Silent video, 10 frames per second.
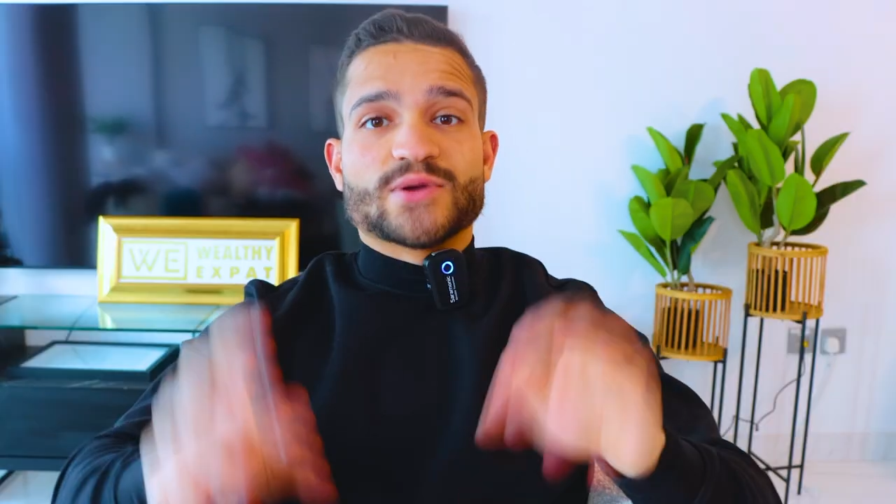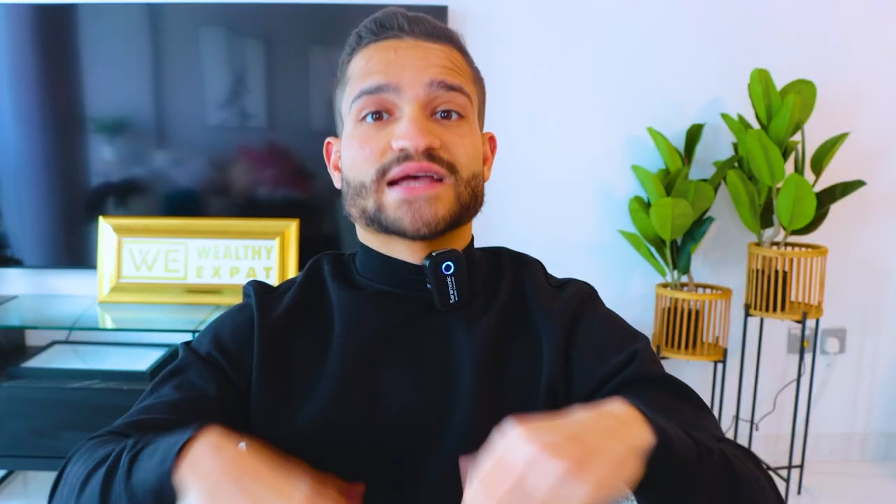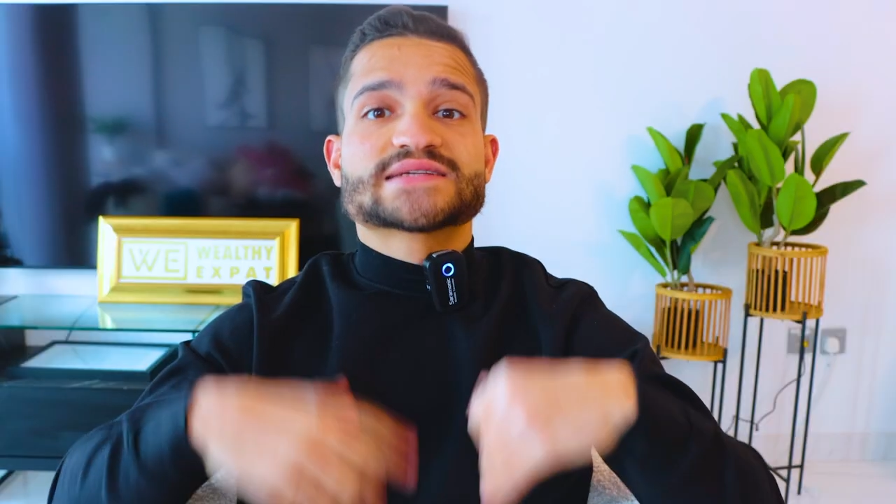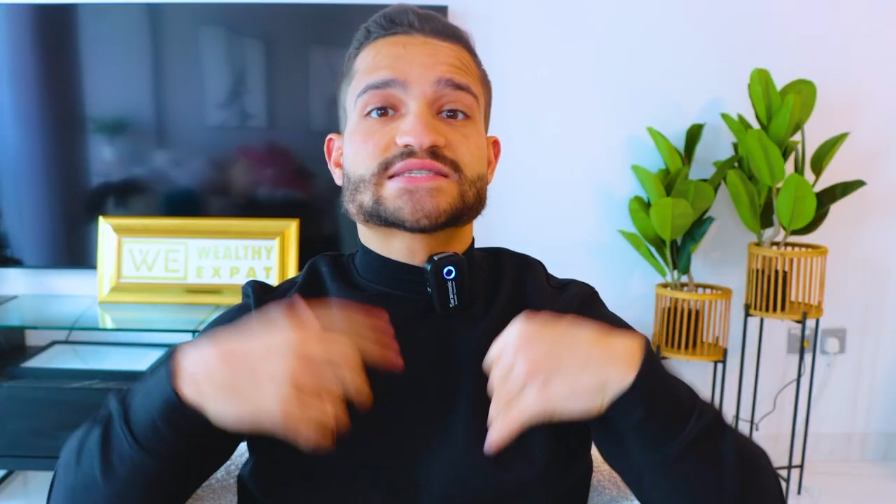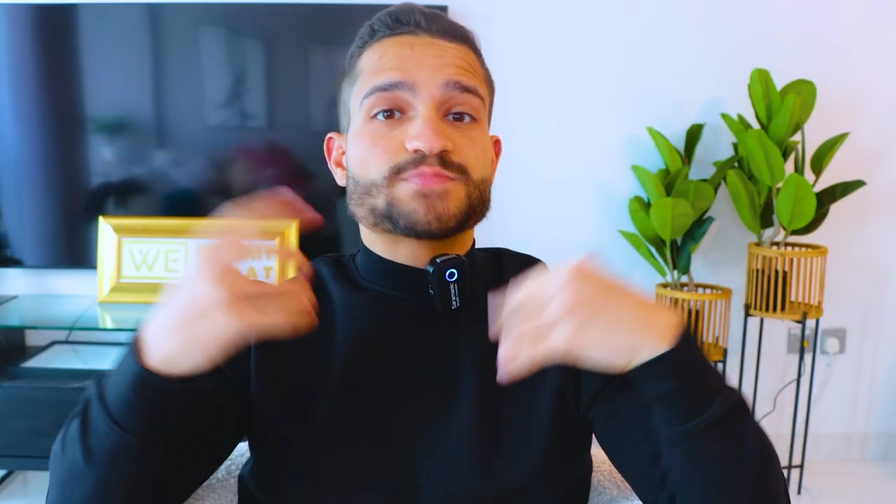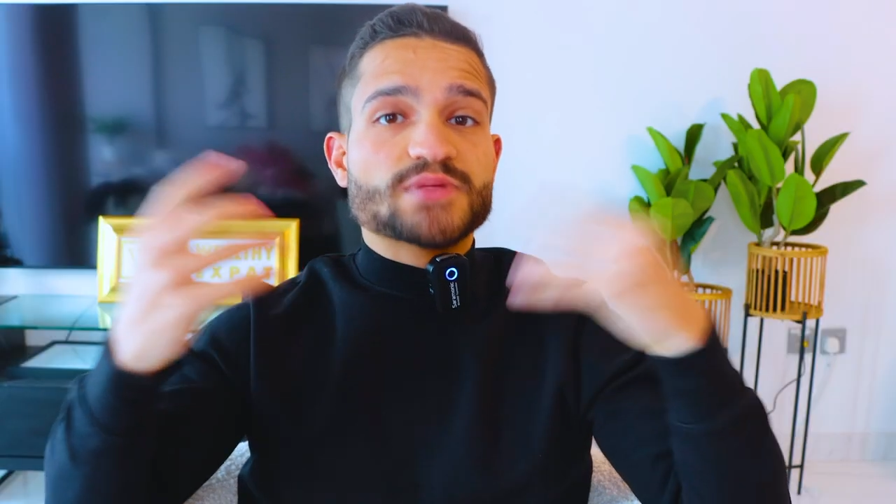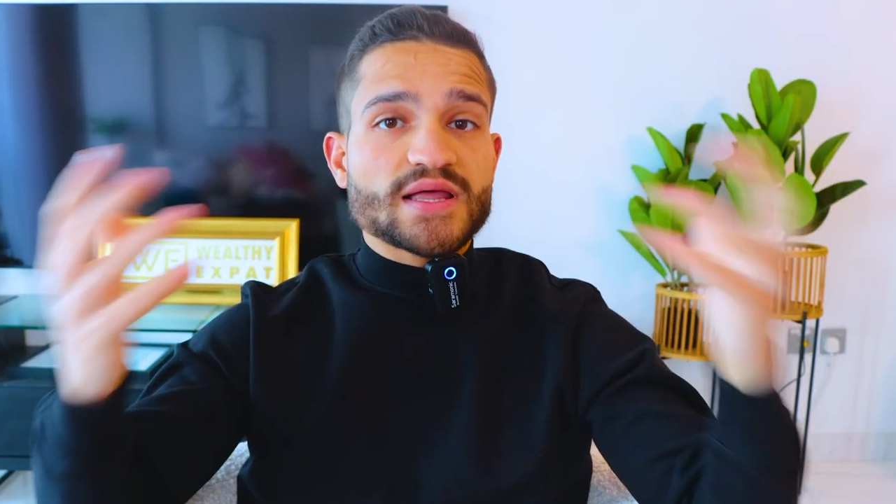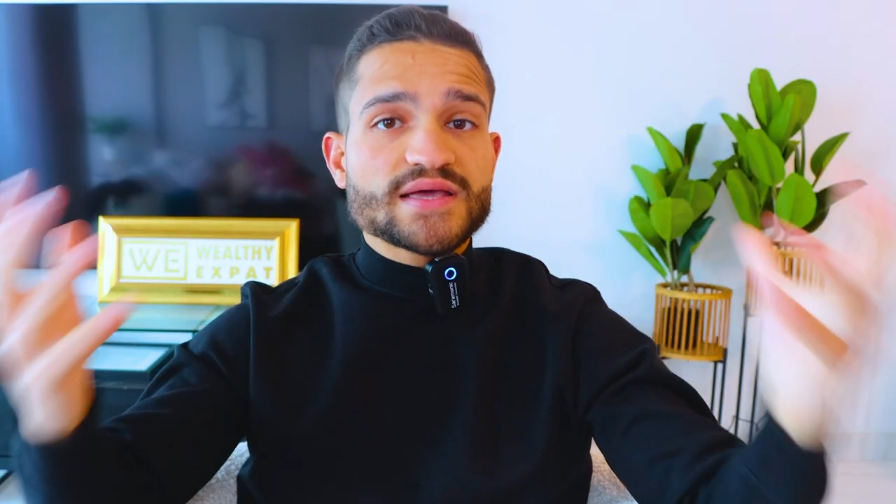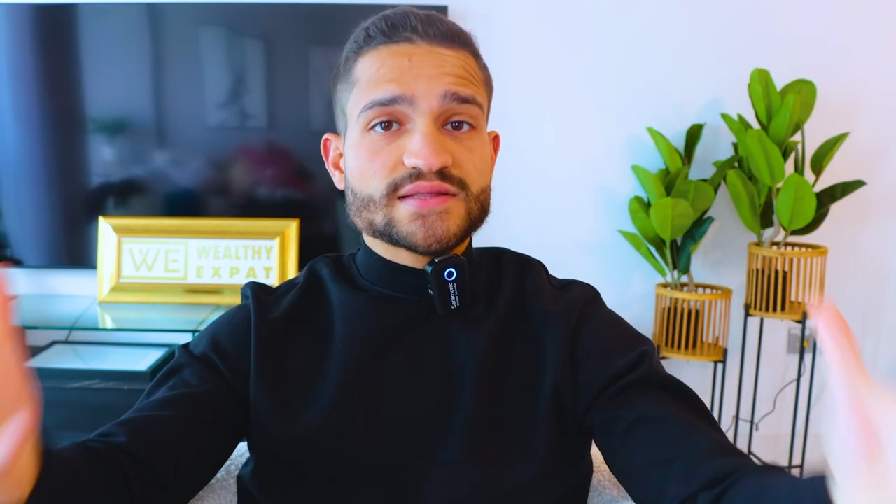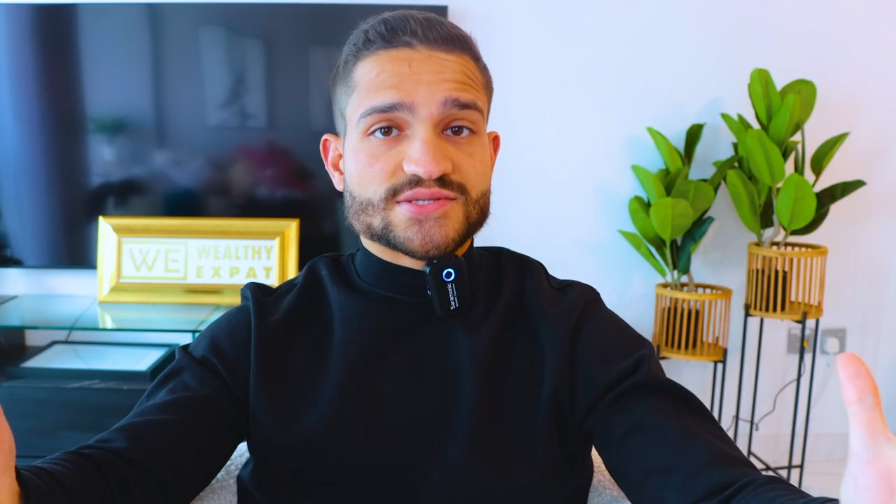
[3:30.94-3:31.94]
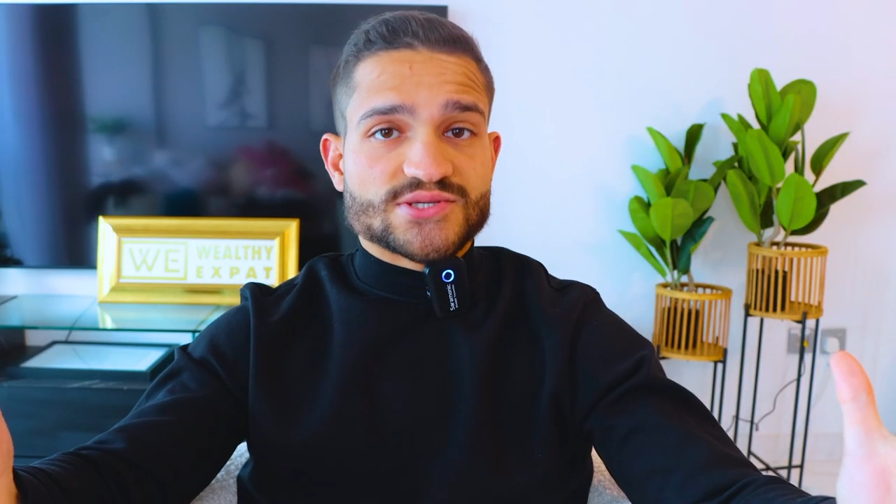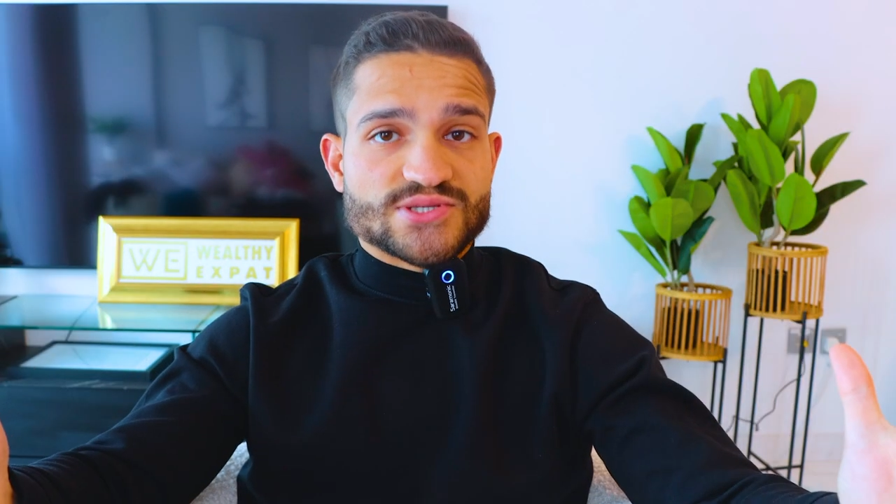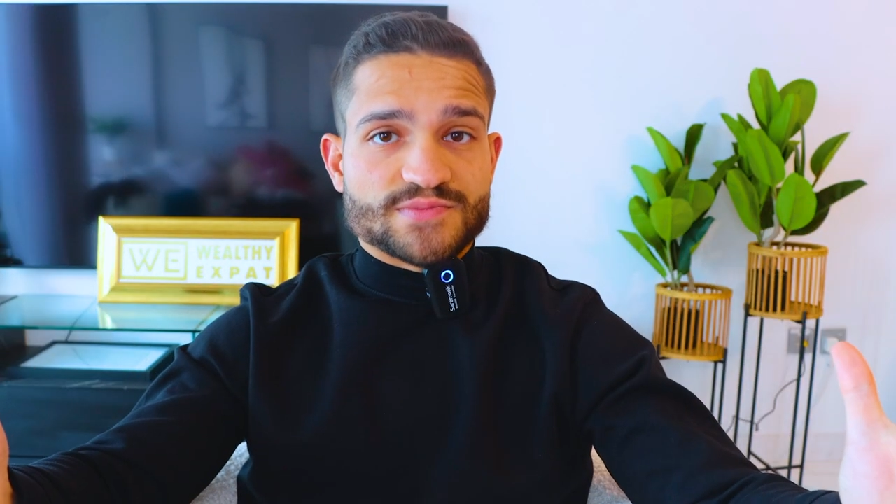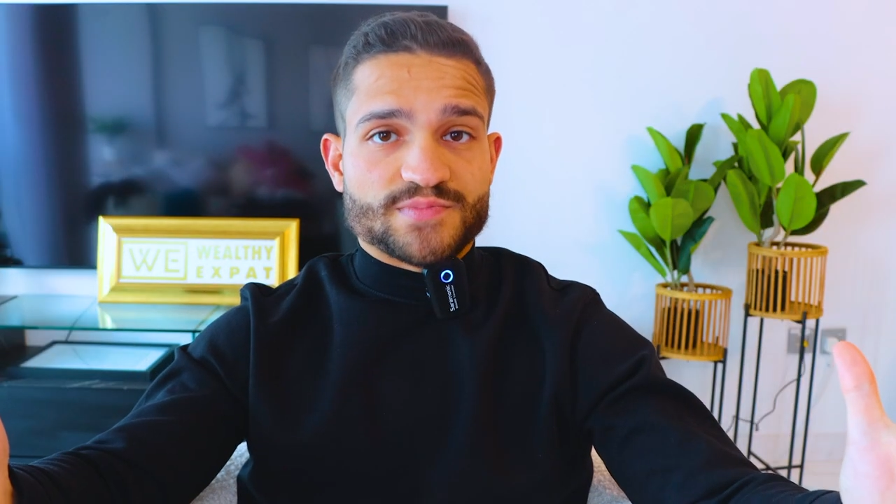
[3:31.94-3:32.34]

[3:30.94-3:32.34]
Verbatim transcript: when I explained this to some